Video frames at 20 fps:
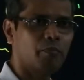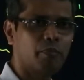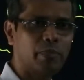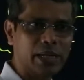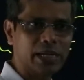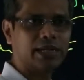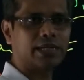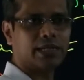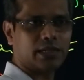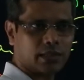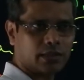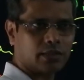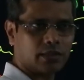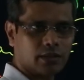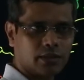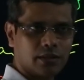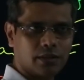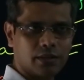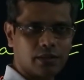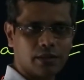built it
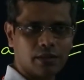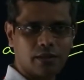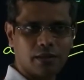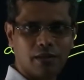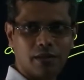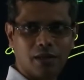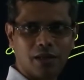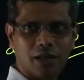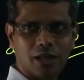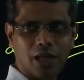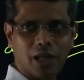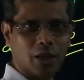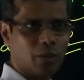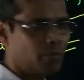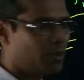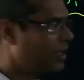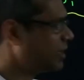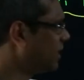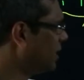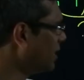
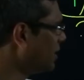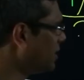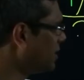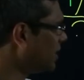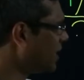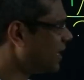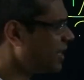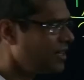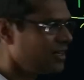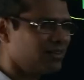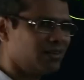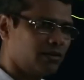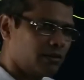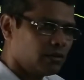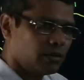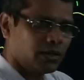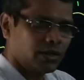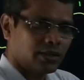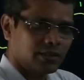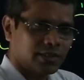but this side,
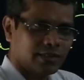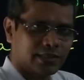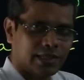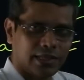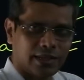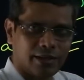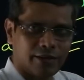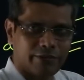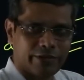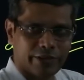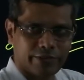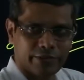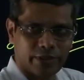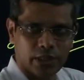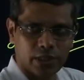it is a single wave.